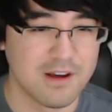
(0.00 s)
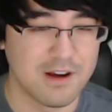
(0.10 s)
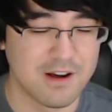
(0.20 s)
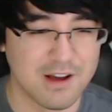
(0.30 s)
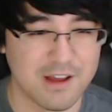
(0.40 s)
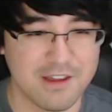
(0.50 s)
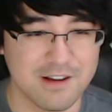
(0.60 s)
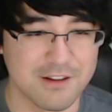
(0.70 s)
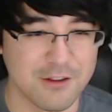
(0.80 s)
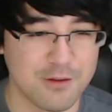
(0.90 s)
I think
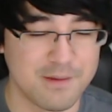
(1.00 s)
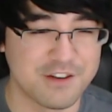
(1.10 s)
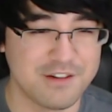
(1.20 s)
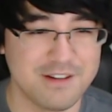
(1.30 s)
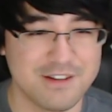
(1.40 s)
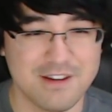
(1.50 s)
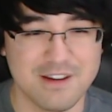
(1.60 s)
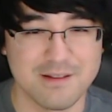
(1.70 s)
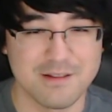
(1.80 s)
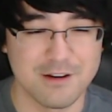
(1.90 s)
it's a little bit
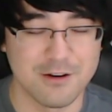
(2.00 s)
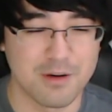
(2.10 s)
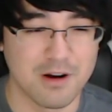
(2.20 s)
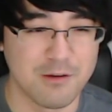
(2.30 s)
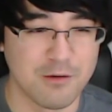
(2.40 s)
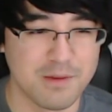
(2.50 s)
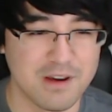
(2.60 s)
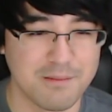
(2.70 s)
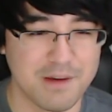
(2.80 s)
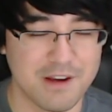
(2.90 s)
cheesy, you know, probably won't be
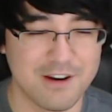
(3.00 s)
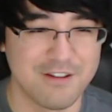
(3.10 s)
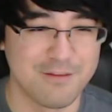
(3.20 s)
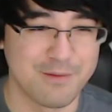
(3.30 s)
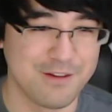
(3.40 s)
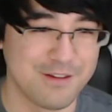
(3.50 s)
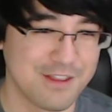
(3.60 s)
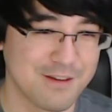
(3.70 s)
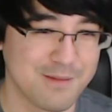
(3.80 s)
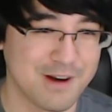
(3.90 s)
competitive, but you
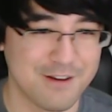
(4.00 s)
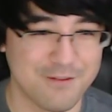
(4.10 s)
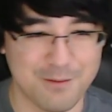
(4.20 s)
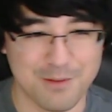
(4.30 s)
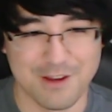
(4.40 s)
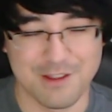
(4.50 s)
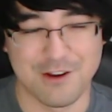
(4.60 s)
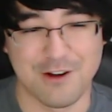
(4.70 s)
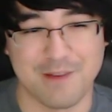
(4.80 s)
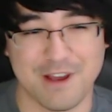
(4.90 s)
think about it, if you play the
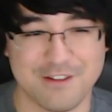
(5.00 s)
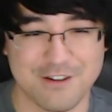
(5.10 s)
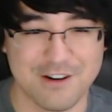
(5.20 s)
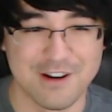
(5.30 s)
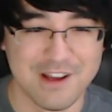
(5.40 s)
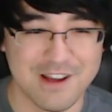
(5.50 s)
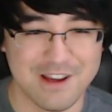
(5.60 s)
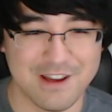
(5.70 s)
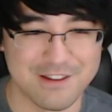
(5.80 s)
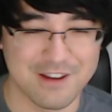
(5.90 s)
Dollmaster
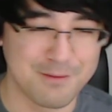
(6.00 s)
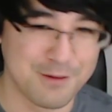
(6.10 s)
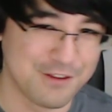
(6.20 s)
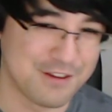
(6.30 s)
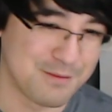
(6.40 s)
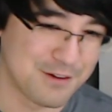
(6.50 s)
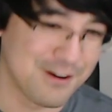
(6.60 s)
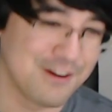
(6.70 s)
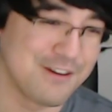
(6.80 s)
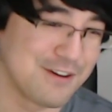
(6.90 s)
and Psych Mill in the same
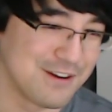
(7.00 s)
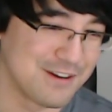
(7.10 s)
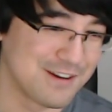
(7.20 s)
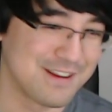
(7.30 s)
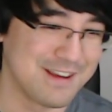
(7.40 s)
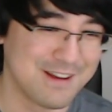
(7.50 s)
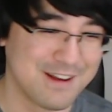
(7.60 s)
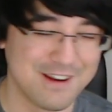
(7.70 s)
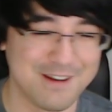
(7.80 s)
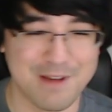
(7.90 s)
turn, you can get
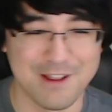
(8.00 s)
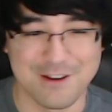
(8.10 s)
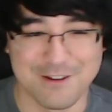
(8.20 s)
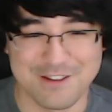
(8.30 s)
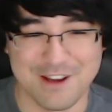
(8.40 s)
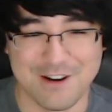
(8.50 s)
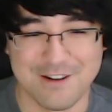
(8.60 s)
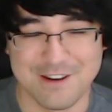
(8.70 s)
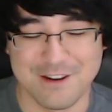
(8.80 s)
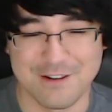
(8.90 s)
Malygos
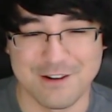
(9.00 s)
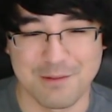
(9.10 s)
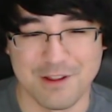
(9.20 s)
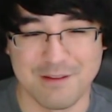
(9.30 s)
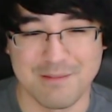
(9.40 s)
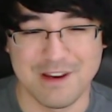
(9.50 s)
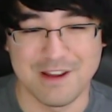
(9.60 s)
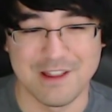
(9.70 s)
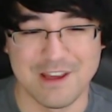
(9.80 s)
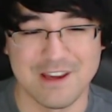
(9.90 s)
out, you know, into play
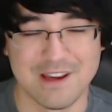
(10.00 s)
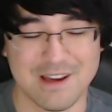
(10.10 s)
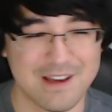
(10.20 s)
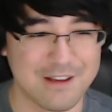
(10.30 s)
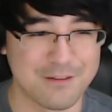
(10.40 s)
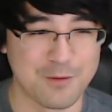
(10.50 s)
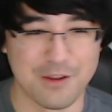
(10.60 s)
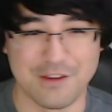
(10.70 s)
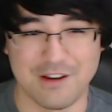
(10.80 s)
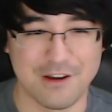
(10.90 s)
immediately, as
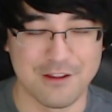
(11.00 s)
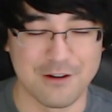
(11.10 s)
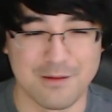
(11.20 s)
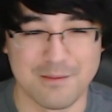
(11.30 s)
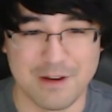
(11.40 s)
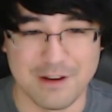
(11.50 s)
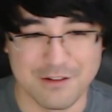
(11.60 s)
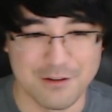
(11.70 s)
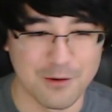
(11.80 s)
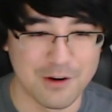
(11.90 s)
well as any other
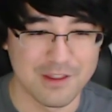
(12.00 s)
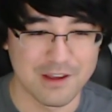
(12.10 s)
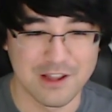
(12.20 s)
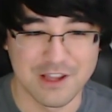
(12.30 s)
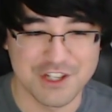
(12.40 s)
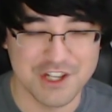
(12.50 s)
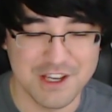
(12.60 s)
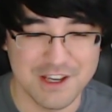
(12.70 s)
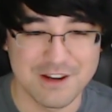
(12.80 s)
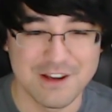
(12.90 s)
minions you want, like a Lich
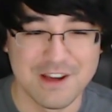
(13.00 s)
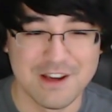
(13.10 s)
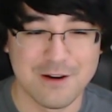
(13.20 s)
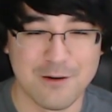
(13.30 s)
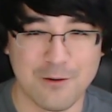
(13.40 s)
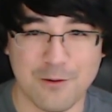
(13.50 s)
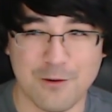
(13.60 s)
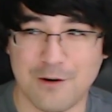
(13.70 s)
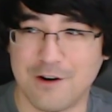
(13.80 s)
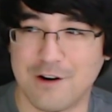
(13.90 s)
King,
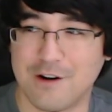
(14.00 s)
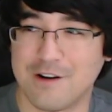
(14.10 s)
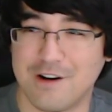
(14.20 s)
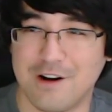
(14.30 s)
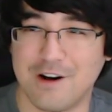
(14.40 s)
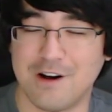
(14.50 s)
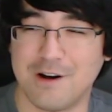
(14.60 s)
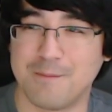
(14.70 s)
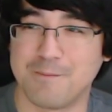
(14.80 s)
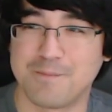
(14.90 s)
or,
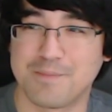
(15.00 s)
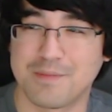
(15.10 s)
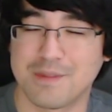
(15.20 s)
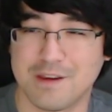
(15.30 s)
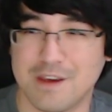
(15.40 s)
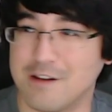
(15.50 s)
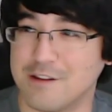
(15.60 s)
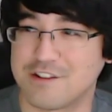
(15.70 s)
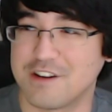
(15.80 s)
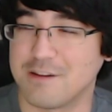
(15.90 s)

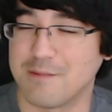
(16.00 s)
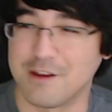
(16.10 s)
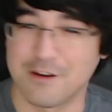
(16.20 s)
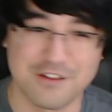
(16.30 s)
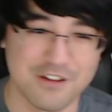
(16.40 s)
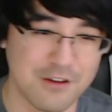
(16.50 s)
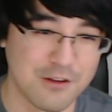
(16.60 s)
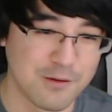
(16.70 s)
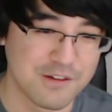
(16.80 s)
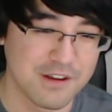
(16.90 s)
Lich King and Malygos are the
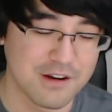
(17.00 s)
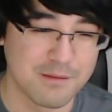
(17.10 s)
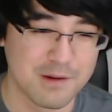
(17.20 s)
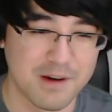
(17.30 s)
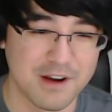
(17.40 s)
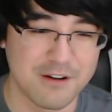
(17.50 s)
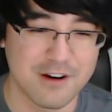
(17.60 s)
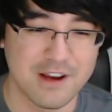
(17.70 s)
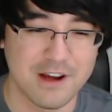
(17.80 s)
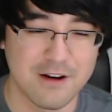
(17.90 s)
only ones that come to mind
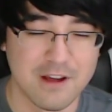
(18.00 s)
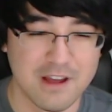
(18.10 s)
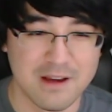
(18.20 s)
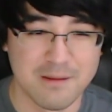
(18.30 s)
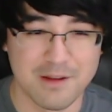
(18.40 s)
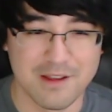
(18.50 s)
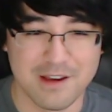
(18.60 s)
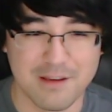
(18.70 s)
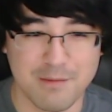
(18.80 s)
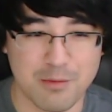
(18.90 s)
right now, but
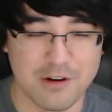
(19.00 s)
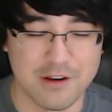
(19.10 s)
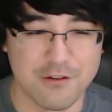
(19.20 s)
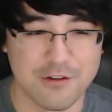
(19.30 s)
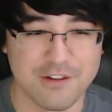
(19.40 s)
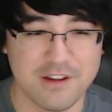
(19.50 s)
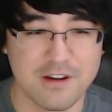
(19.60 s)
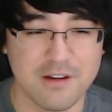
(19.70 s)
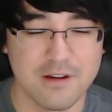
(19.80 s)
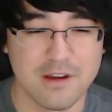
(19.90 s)
that can be pretty
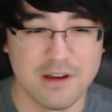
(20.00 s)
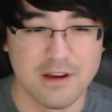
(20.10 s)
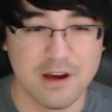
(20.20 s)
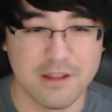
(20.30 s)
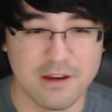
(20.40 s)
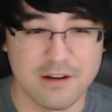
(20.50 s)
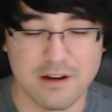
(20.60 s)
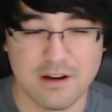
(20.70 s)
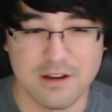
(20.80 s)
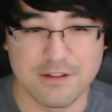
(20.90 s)
interesting. I think
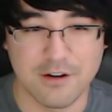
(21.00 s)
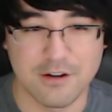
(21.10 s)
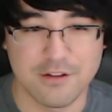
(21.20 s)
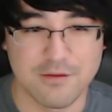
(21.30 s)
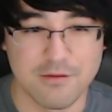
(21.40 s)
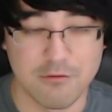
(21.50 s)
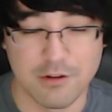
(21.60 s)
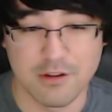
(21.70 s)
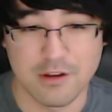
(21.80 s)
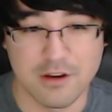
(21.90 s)
this card's
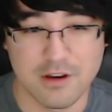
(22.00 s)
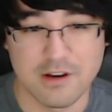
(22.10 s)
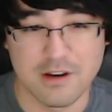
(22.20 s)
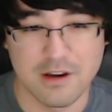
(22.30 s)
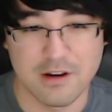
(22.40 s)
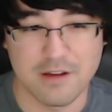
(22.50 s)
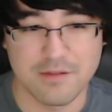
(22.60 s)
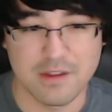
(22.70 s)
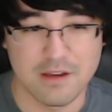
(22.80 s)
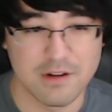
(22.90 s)
really good. I'm going to have
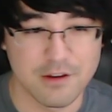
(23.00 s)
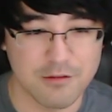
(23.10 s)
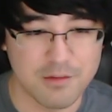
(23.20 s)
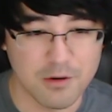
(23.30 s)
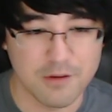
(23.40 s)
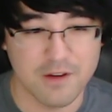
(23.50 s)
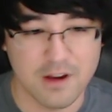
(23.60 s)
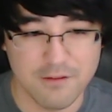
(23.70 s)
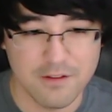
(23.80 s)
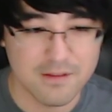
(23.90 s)
to give it a 3.5.